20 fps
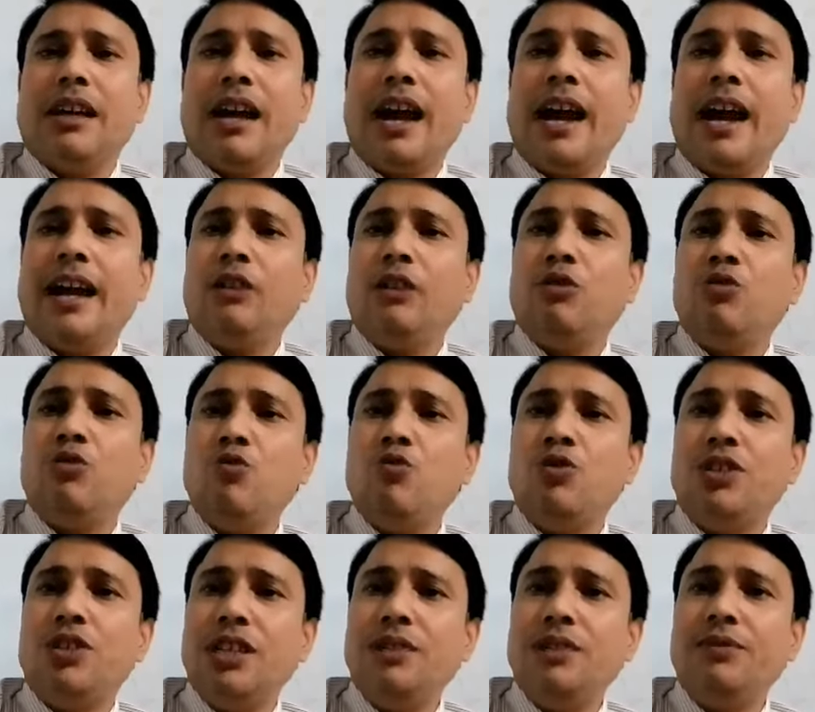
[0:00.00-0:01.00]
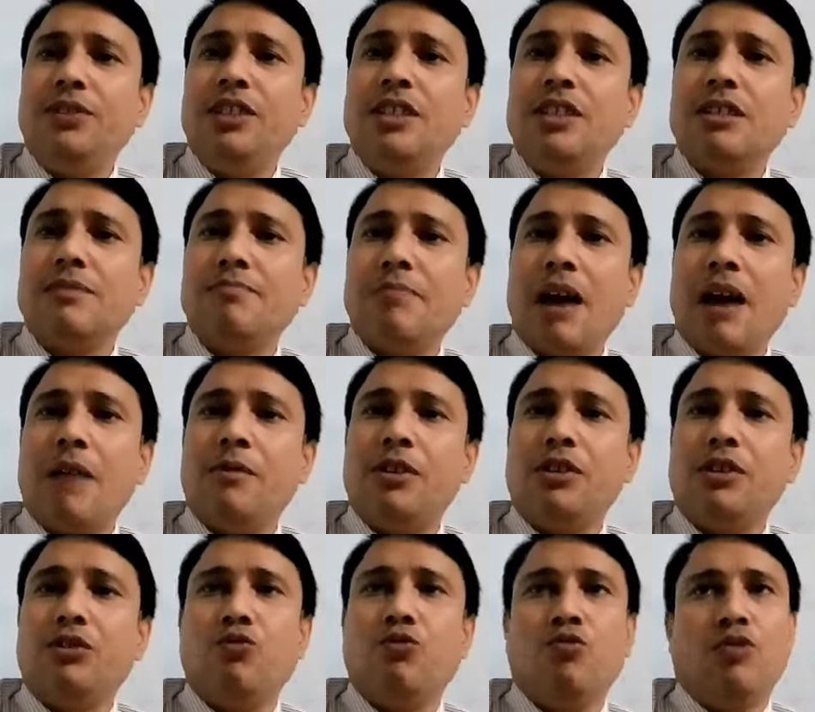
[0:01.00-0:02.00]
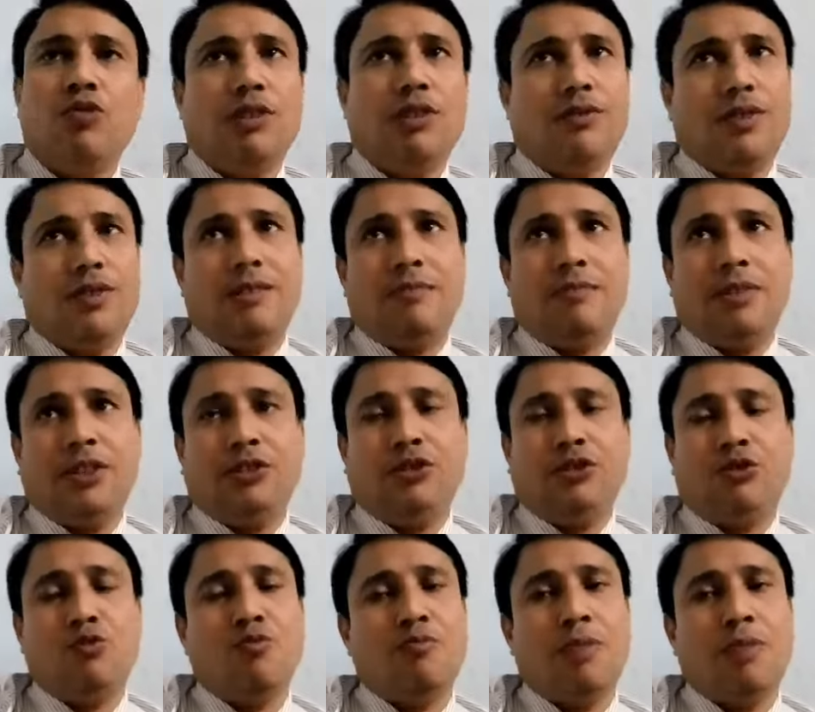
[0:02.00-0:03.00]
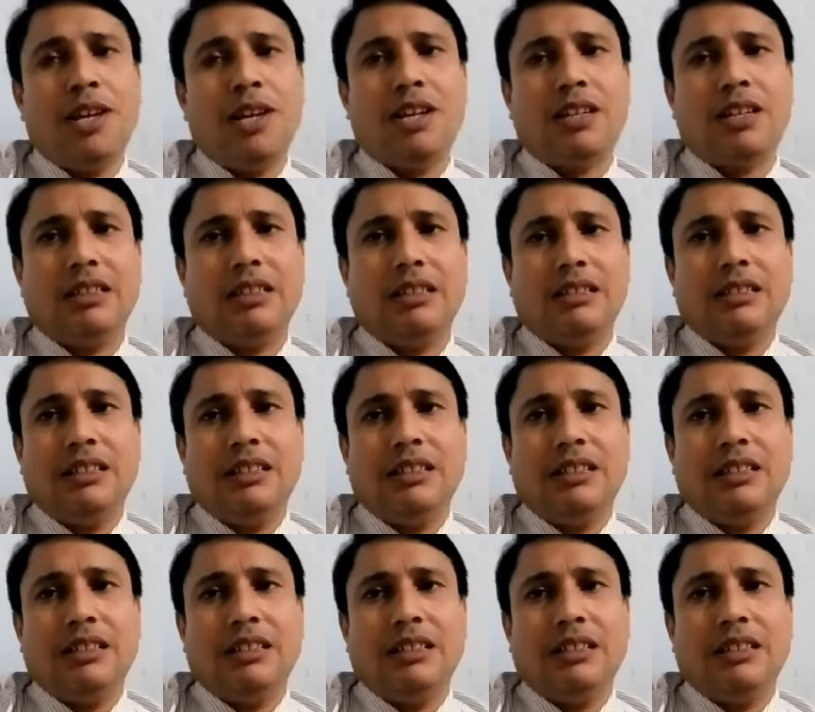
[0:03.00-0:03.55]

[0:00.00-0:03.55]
and who give this power to government to make